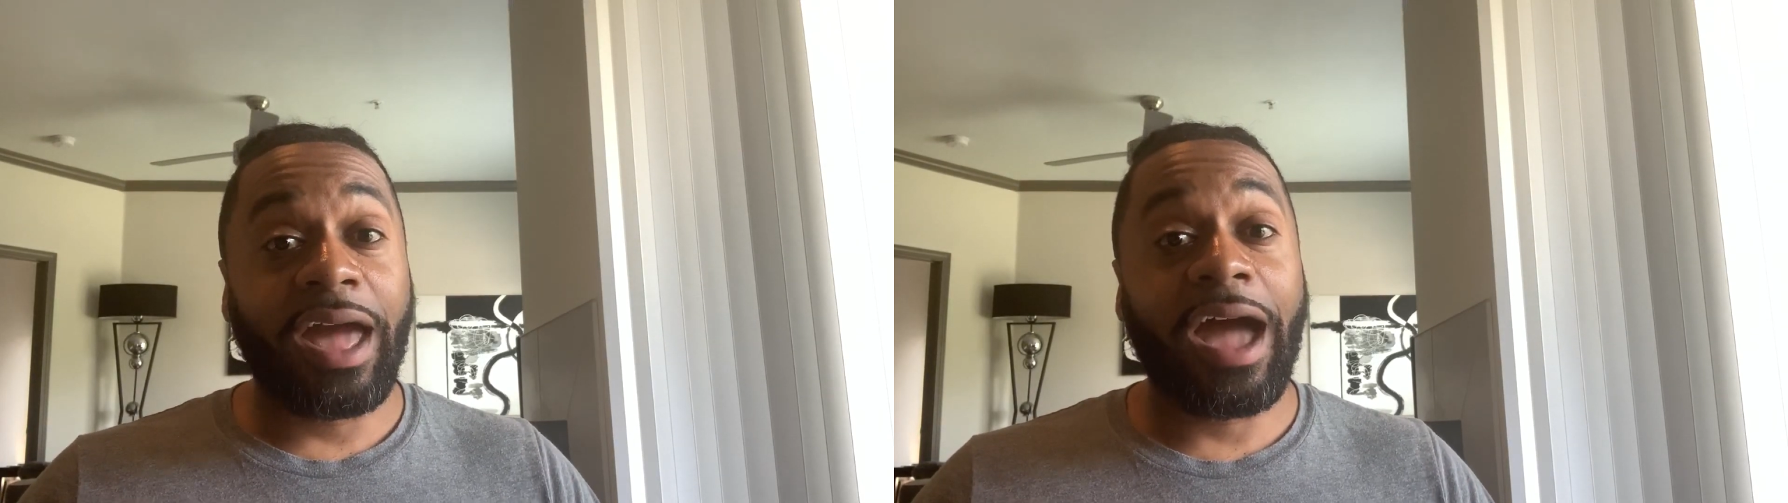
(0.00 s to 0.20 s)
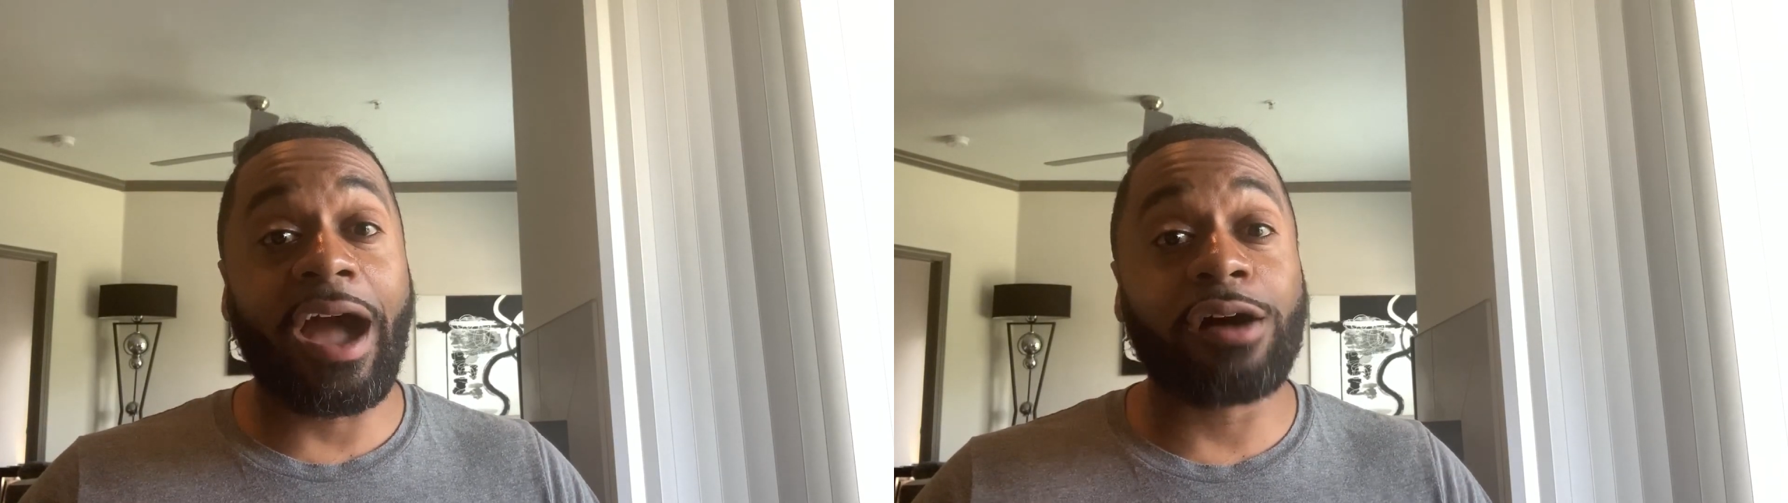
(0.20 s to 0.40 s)

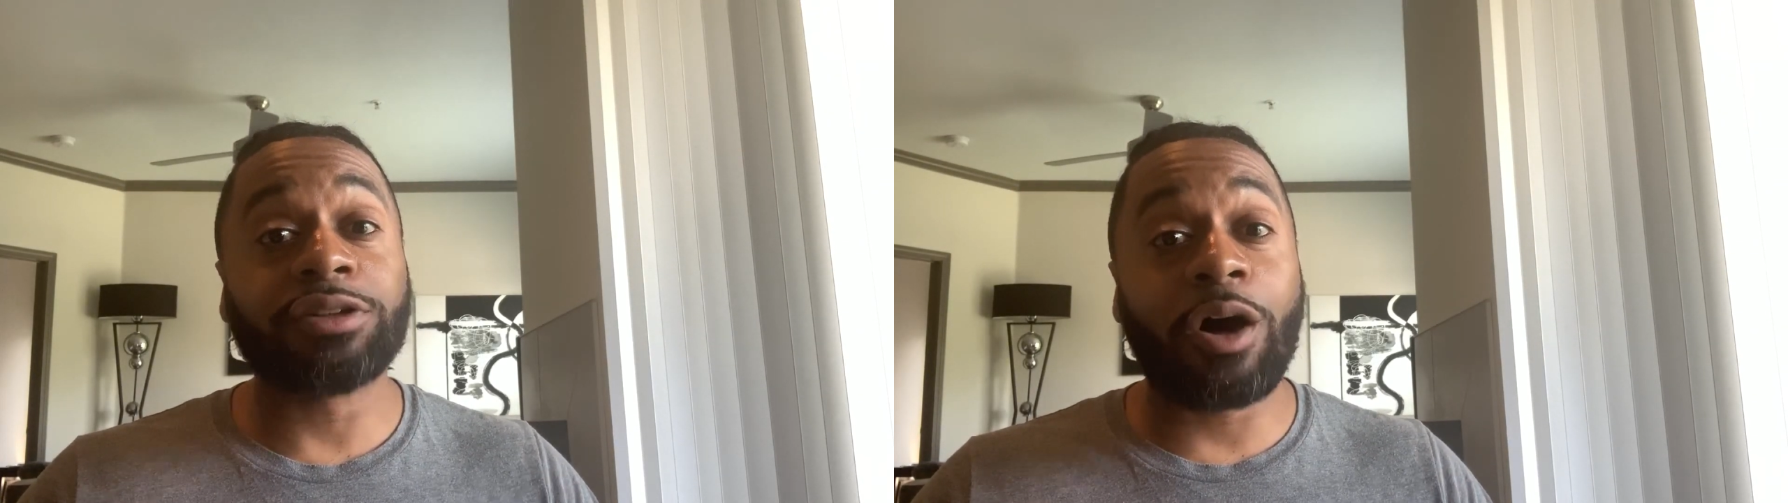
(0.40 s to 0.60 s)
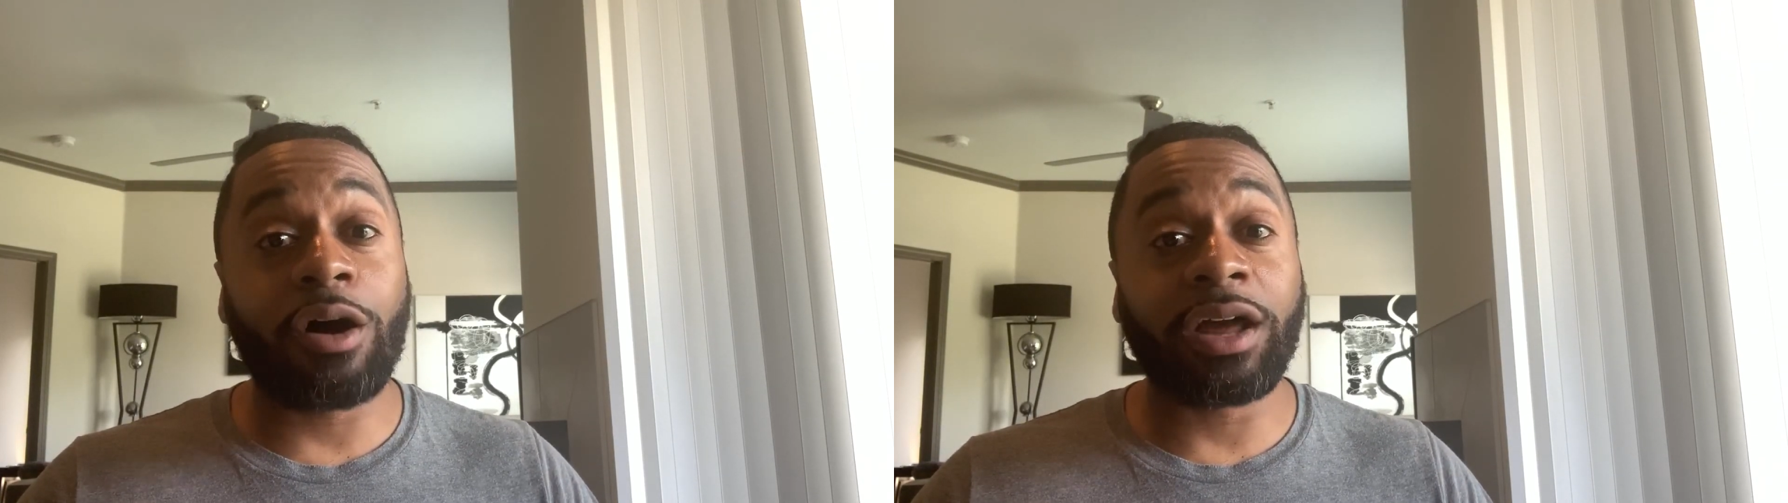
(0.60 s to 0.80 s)
how
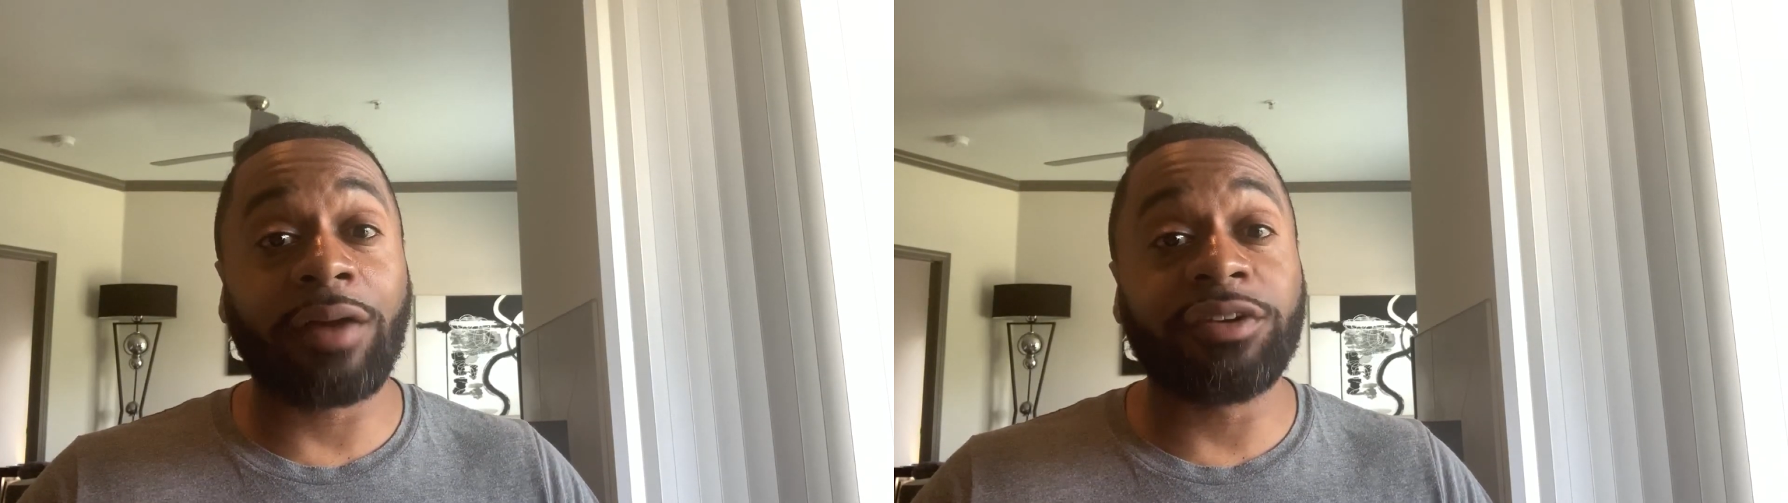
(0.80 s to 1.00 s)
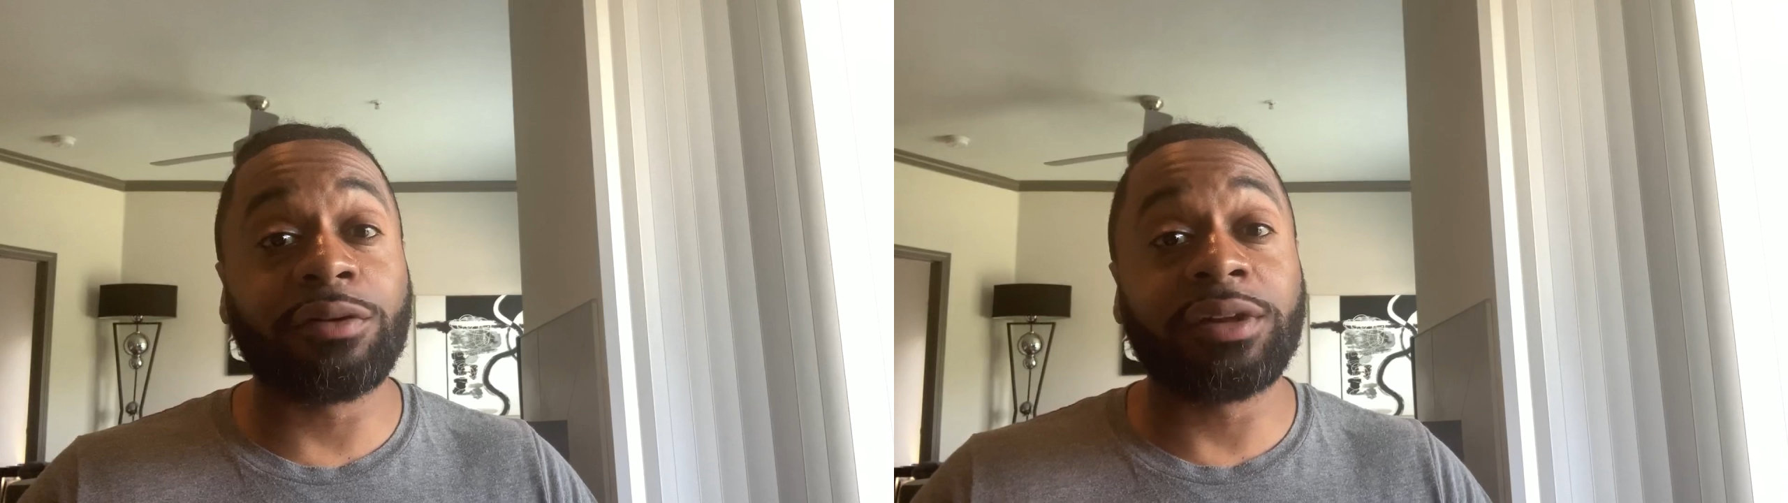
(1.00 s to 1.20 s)
long
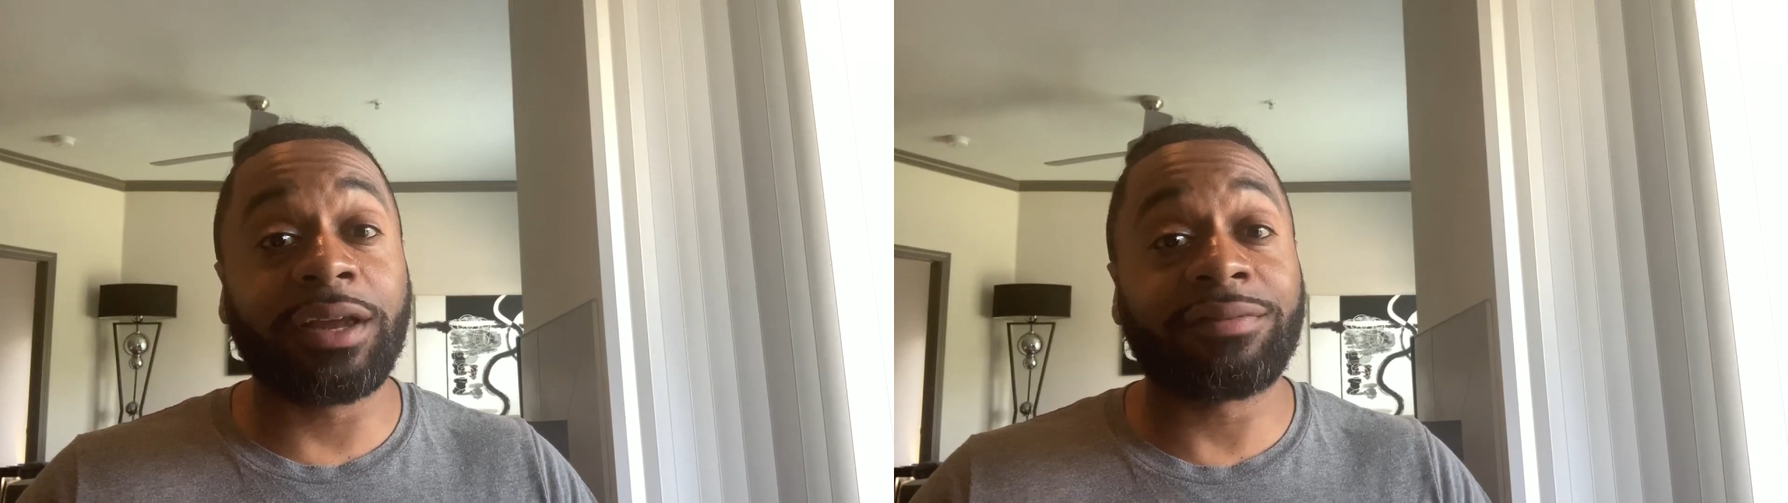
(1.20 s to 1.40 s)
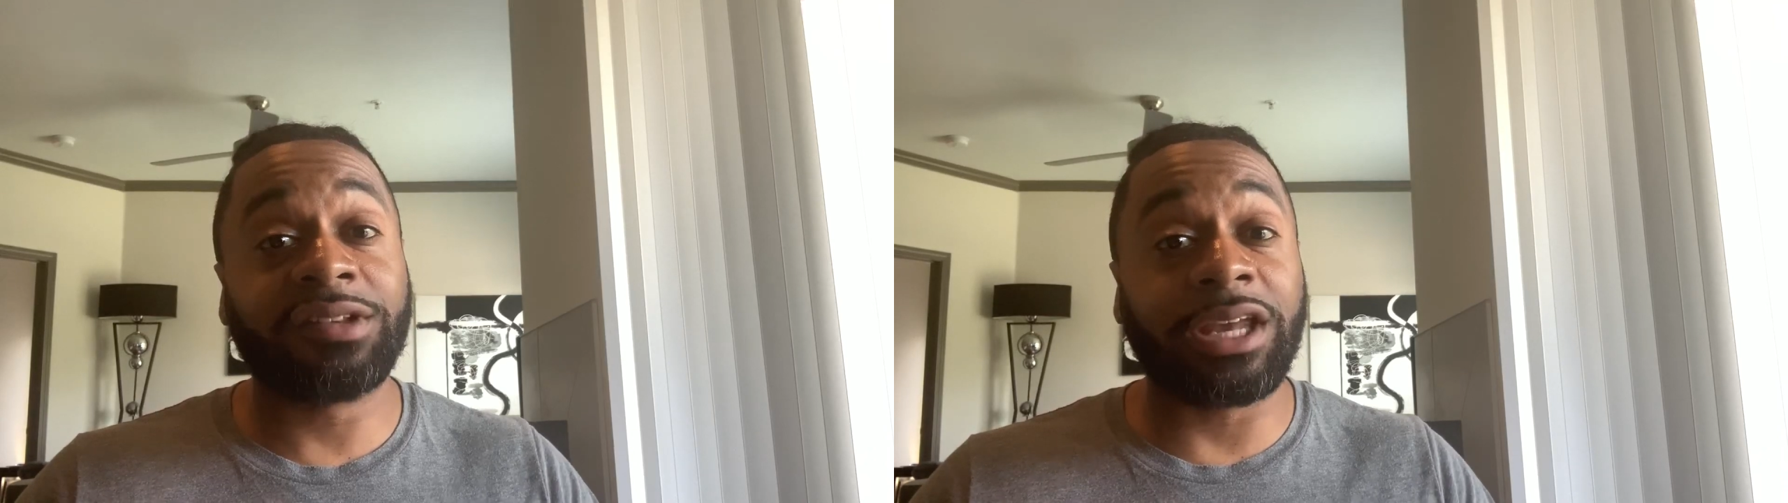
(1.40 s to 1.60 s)
have you lived